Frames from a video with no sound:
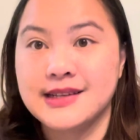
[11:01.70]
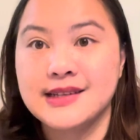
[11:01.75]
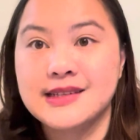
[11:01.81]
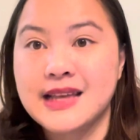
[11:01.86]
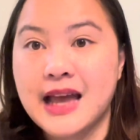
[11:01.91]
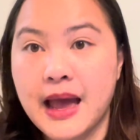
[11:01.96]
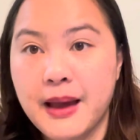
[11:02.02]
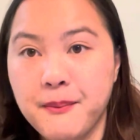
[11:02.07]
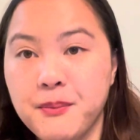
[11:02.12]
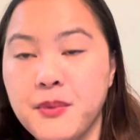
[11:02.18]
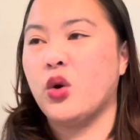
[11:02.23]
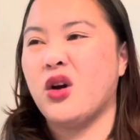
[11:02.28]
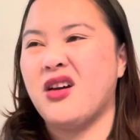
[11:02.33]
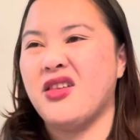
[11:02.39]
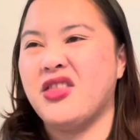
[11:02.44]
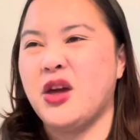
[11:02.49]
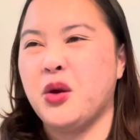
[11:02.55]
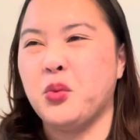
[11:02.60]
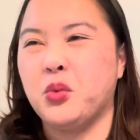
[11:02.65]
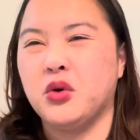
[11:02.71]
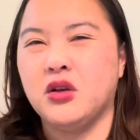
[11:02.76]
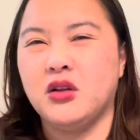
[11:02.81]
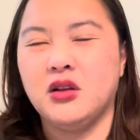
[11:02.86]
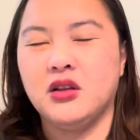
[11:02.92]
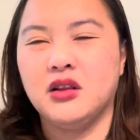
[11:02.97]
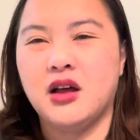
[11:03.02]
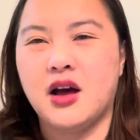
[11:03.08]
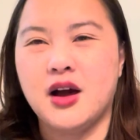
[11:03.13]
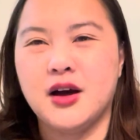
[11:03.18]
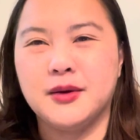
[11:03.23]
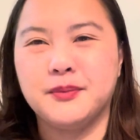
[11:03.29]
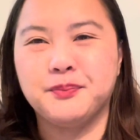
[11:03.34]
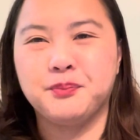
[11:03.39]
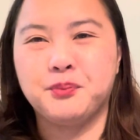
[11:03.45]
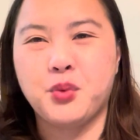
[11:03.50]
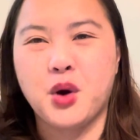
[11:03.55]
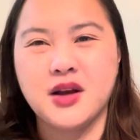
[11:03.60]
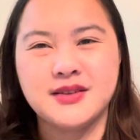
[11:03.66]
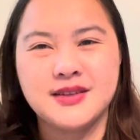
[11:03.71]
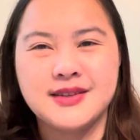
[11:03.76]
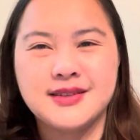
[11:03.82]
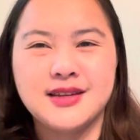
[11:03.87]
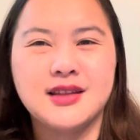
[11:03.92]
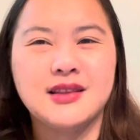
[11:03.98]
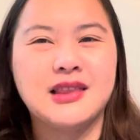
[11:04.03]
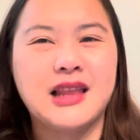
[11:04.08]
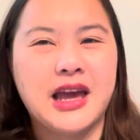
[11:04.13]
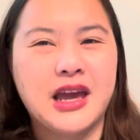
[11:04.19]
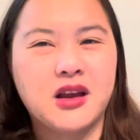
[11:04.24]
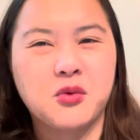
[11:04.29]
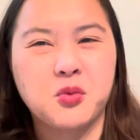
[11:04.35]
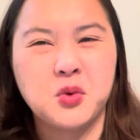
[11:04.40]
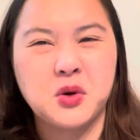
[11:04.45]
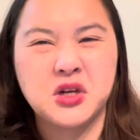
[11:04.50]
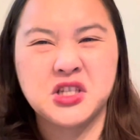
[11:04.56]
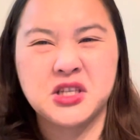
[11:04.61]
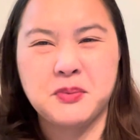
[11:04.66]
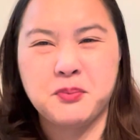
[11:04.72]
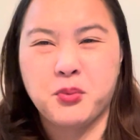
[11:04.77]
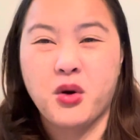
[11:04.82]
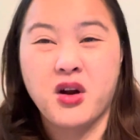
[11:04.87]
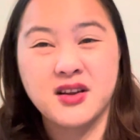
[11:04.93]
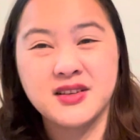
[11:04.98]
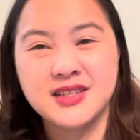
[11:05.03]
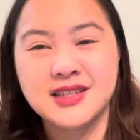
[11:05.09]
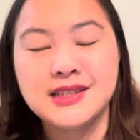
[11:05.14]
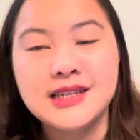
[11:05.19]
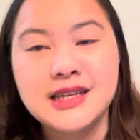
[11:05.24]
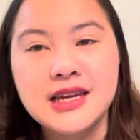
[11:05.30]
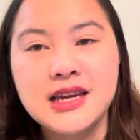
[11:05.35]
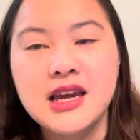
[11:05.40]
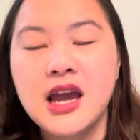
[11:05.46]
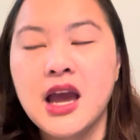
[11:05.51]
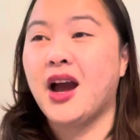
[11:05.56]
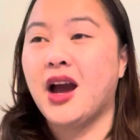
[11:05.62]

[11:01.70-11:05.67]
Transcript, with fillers: exam. They will process it like reciprocity.